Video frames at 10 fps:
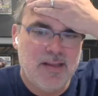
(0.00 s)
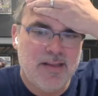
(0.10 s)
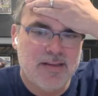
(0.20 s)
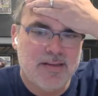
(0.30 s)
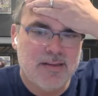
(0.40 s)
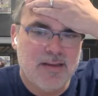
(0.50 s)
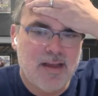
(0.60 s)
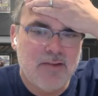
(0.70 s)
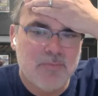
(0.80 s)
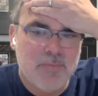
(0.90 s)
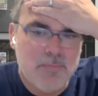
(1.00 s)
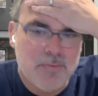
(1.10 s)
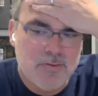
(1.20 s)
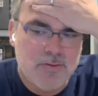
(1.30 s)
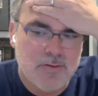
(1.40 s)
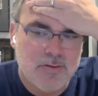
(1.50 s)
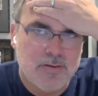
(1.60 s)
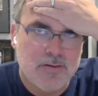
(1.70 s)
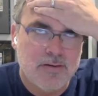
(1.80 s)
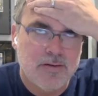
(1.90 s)
Like I
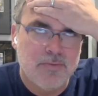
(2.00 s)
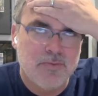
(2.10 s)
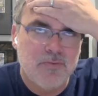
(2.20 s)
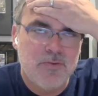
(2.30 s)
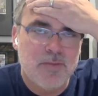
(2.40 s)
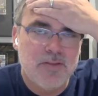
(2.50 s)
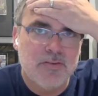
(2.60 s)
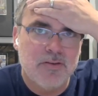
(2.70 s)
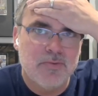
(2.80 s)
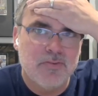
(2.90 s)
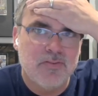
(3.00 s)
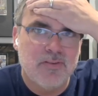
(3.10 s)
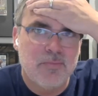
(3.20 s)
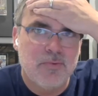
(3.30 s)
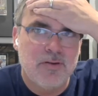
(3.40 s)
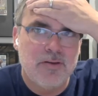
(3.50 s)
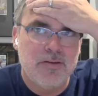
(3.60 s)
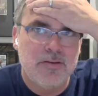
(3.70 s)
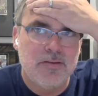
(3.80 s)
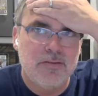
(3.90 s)
remember it was a few months ago.
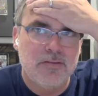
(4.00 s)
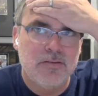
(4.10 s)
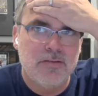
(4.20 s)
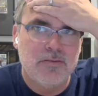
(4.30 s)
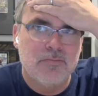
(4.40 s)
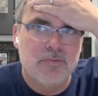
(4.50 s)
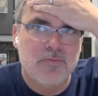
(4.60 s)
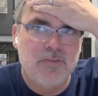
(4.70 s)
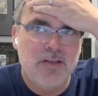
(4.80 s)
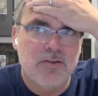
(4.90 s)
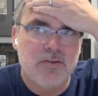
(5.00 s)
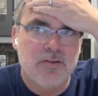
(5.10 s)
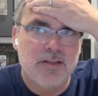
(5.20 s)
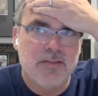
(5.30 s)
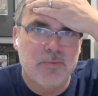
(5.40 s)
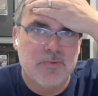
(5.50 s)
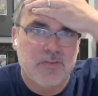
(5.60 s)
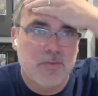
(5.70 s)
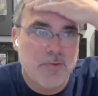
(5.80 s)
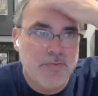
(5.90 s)
Someone revealed like there
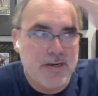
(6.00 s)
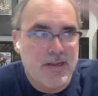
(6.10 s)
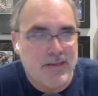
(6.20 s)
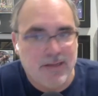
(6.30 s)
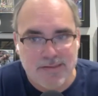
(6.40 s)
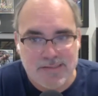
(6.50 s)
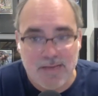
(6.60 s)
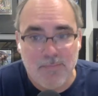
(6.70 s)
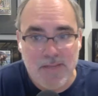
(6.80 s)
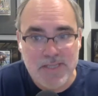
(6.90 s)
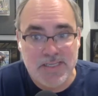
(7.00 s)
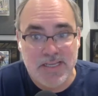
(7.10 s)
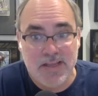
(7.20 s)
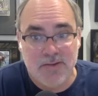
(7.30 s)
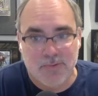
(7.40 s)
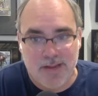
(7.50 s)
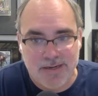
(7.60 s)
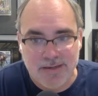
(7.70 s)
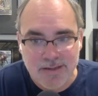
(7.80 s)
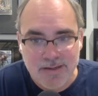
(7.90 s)
was someone that had like this amazing hit
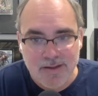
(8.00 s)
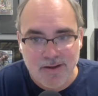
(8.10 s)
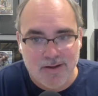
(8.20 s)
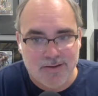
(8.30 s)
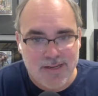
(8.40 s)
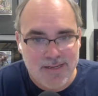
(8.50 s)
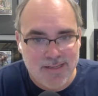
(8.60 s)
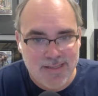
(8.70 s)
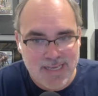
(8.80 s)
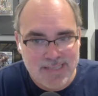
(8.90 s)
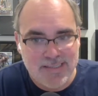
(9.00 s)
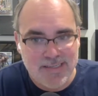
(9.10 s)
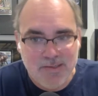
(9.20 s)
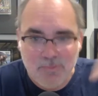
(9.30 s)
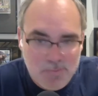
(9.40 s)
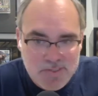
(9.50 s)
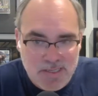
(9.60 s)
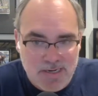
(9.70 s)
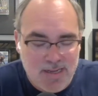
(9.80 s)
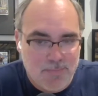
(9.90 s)
rate on like guessing what
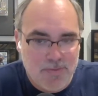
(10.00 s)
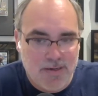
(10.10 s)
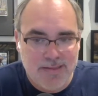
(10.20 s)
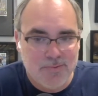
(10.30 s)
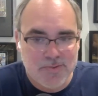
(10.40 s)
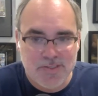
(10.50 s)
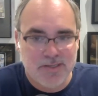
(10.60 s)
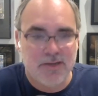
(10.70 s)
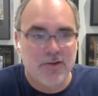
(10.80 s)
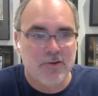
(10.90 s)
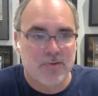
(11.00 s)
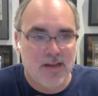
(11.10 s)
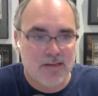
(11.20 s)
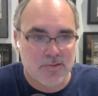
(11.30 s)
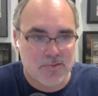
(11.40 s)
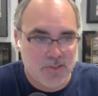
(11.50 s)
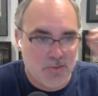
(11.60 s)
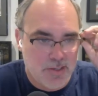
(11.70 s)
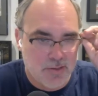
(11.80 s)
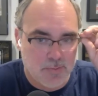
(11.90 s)
was going to happen. I think it was Nintendo Directs or
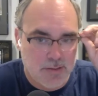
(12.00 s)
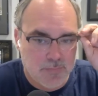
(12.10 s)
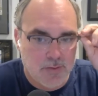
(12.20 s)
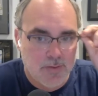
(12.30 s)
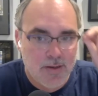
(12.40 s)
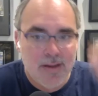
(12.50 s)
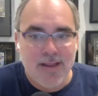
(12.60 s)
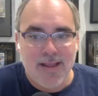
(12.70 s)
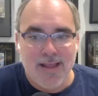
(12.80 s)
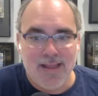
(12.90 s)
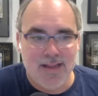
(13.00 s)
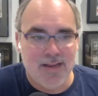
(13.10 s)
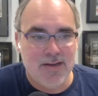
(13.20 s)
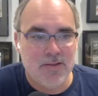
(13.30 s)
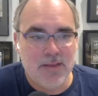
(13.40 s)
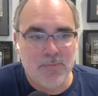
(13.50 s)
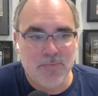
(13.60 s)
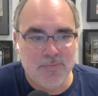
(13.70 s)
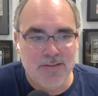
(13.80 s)
Sony or whatever. I think another one. Yeah, and they